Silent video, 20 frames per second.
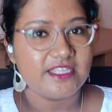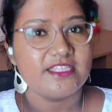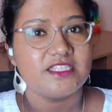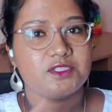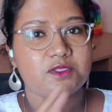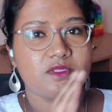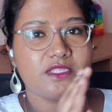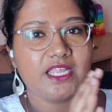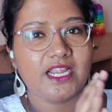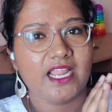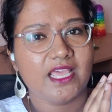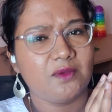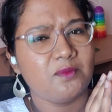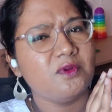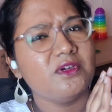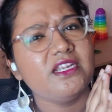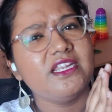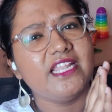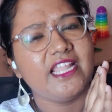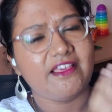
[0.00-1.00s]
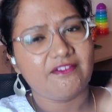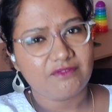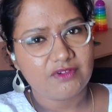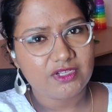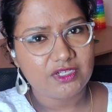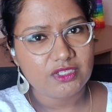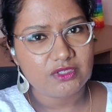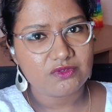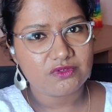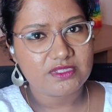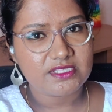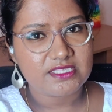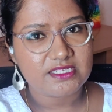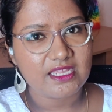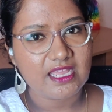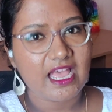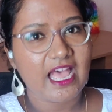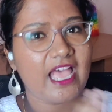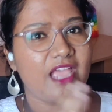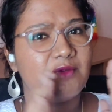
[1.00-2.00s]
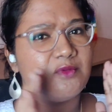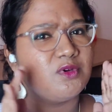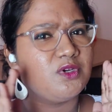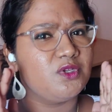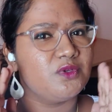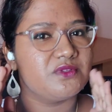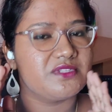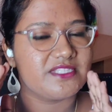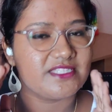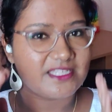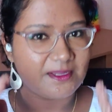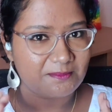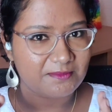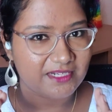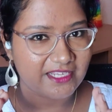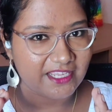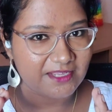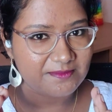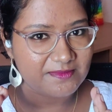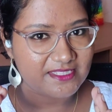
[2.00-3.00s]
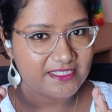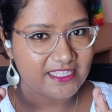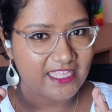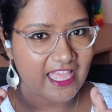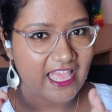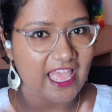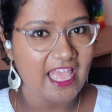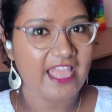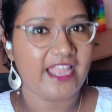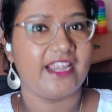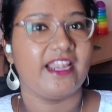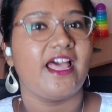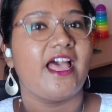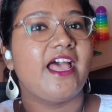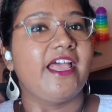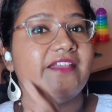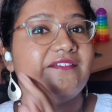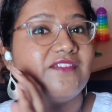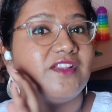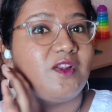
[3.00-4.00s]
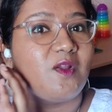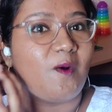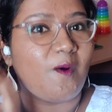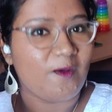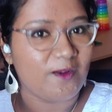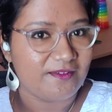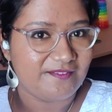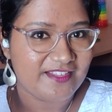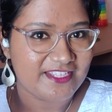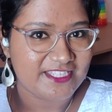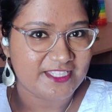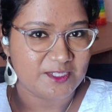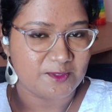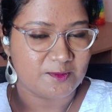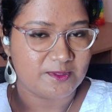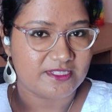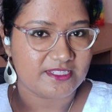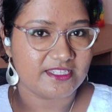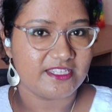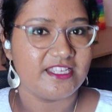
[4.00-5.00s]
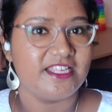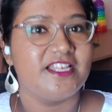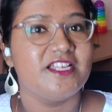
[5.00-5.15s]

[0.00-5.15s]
So that I would never use, I would use sometimes, and I will always use.